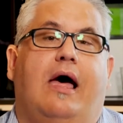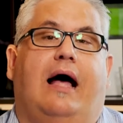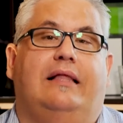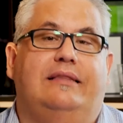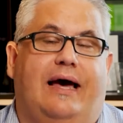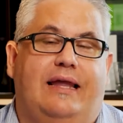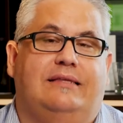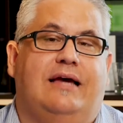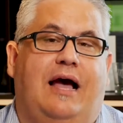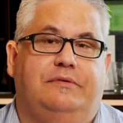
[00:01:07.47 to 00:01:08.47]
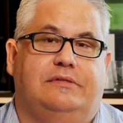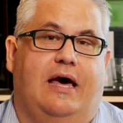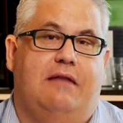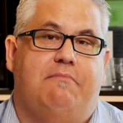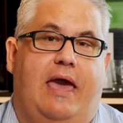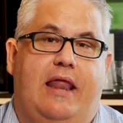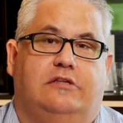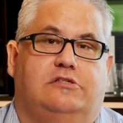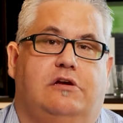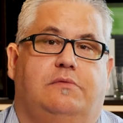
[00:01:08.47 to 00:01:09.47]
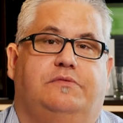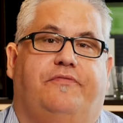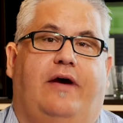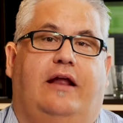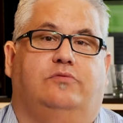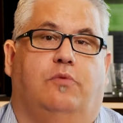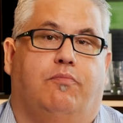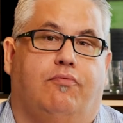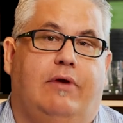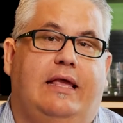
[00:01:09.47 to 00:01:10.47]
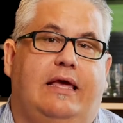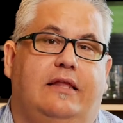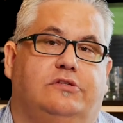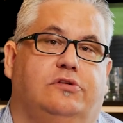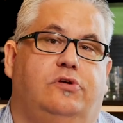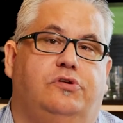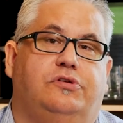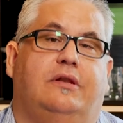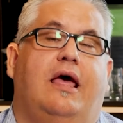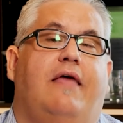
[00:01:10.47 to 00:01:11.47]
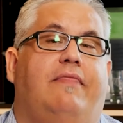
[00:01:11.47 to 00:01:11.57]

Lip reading: A lot of times, a lot of managed service providers will bring in a solution